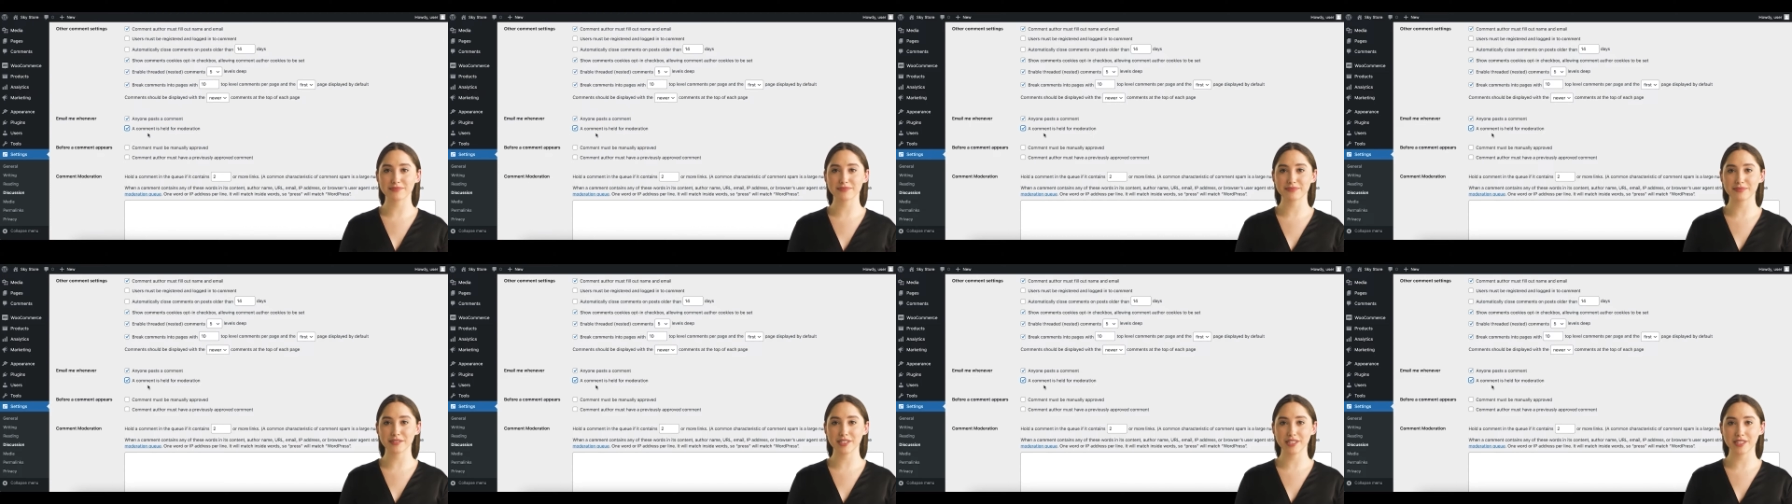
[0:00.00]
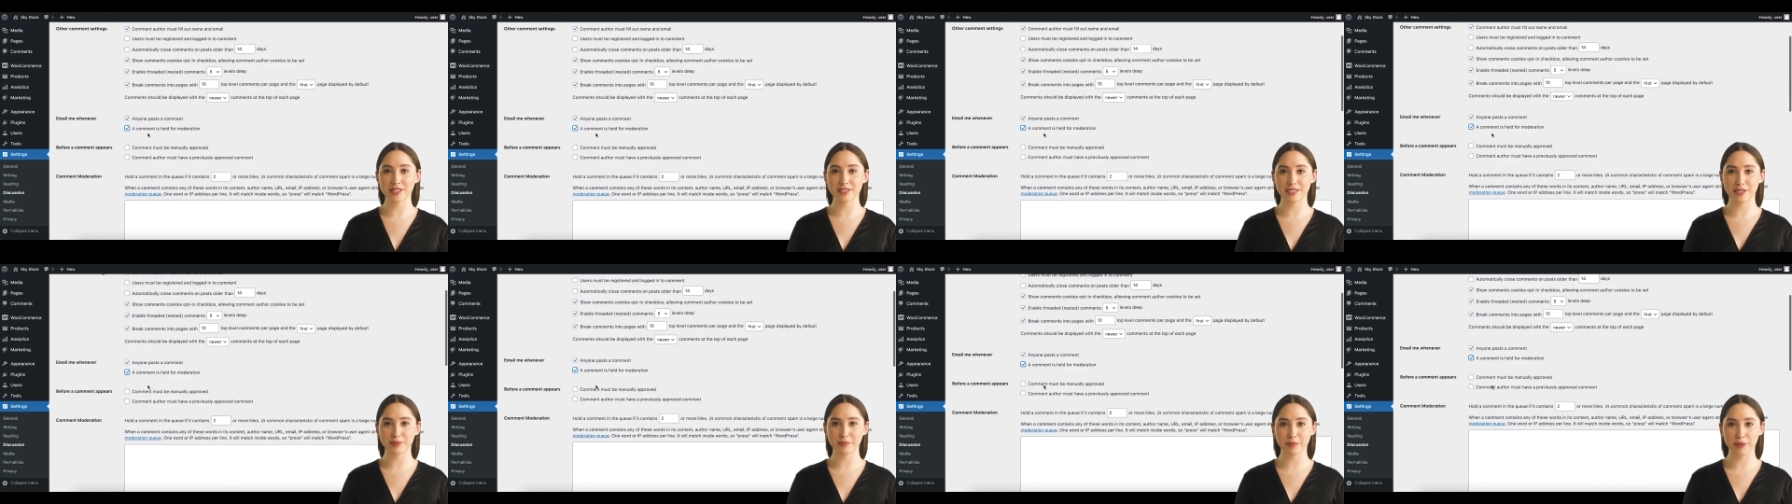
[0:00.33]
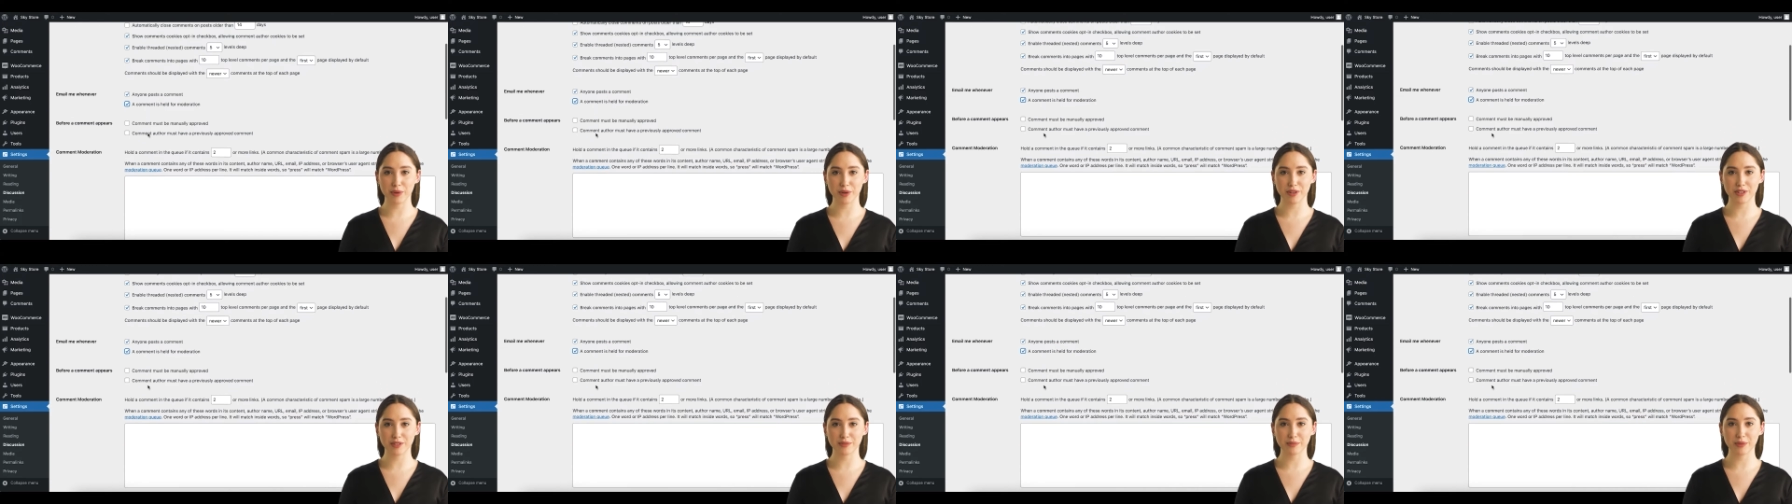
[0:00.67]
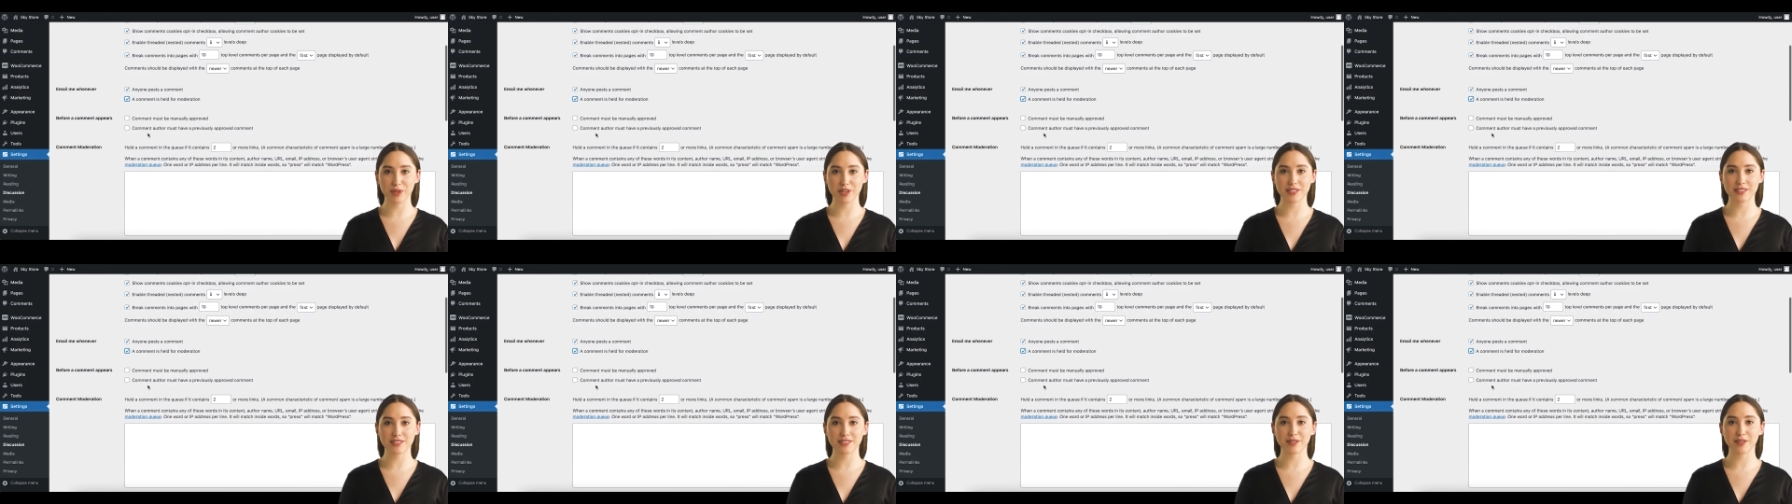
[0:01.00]
The most important
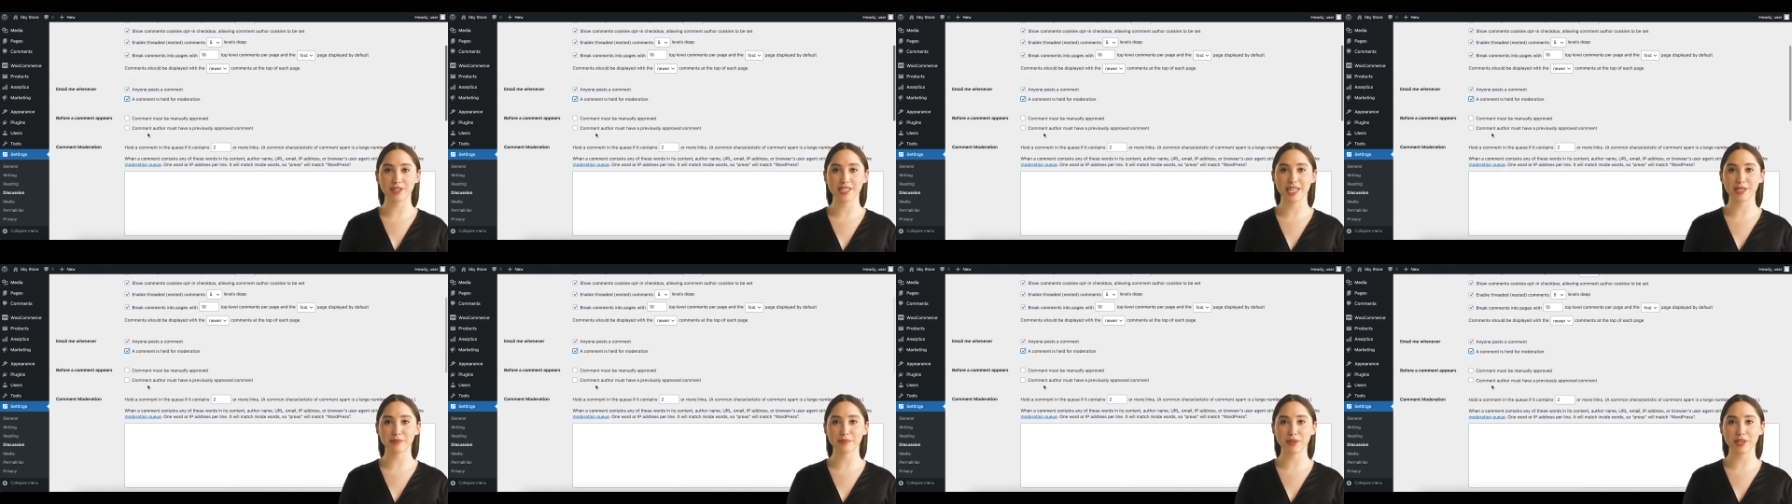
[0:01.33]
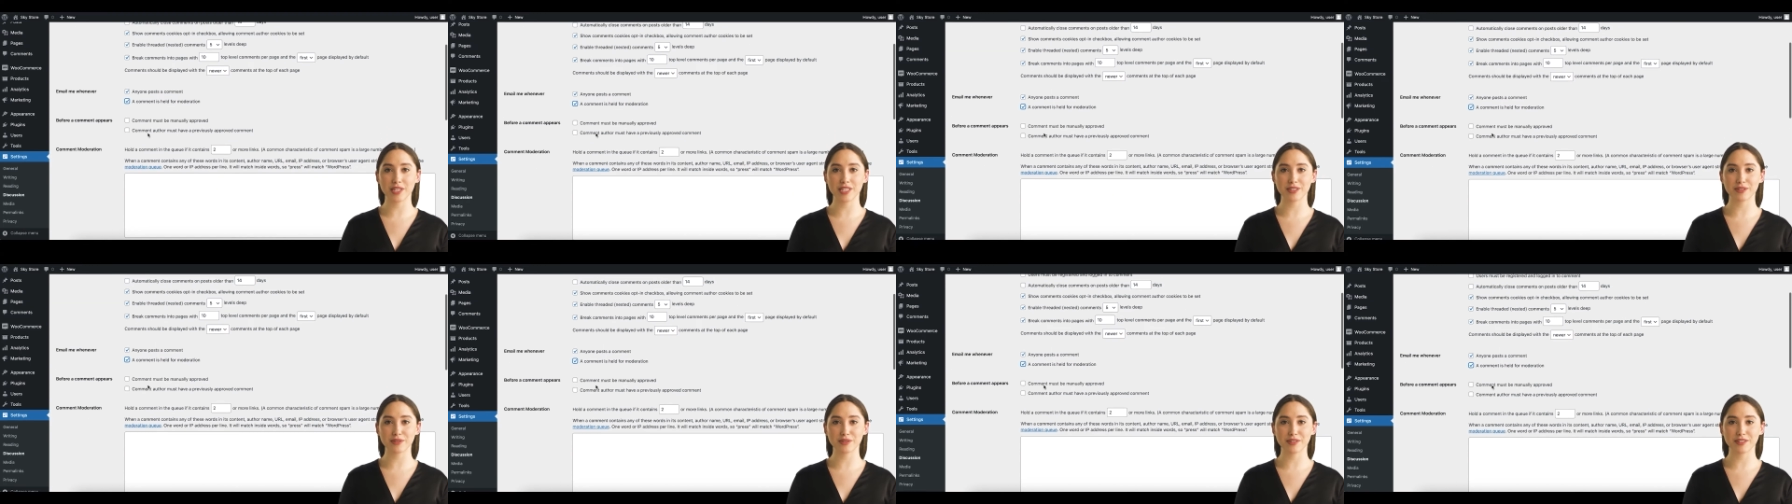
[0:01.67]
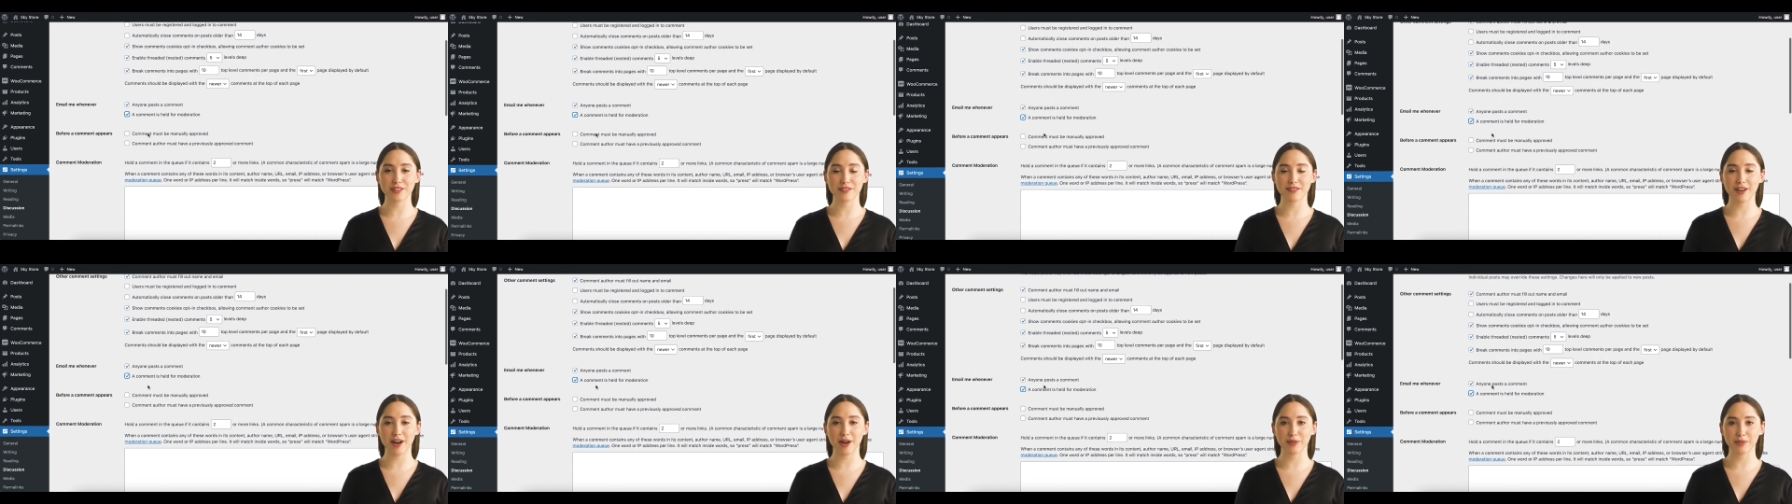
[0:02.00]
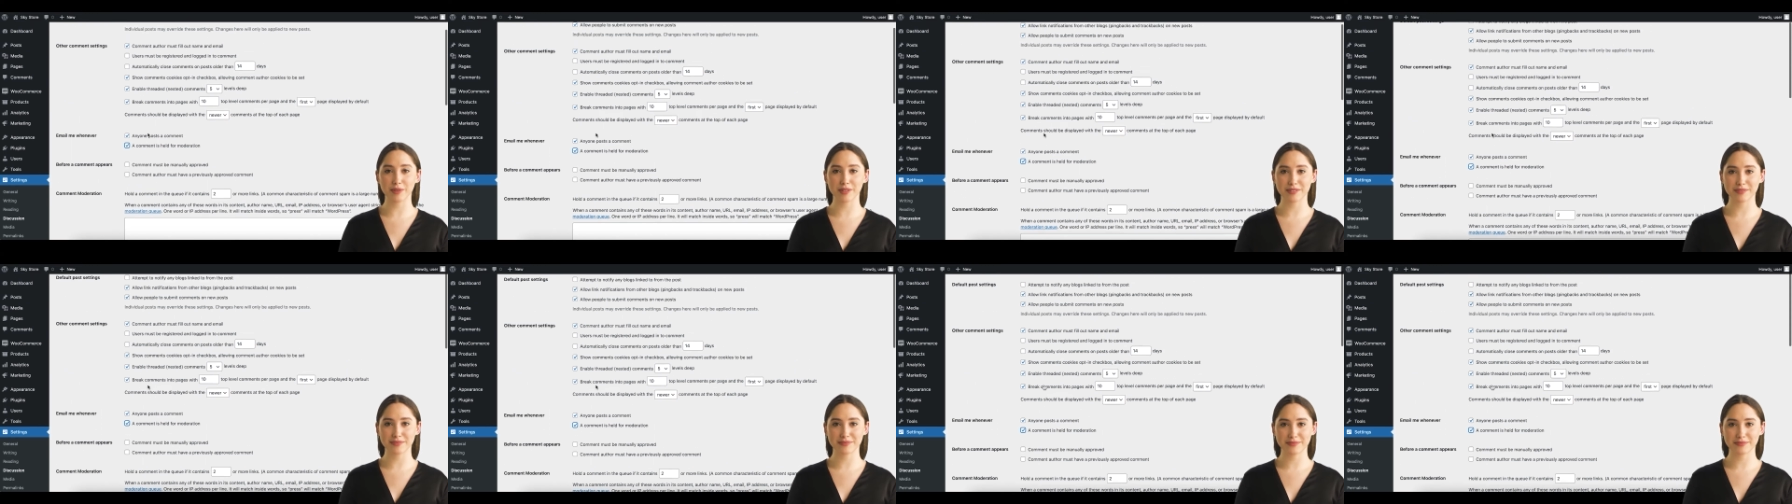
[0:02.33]
ones to enable include the following.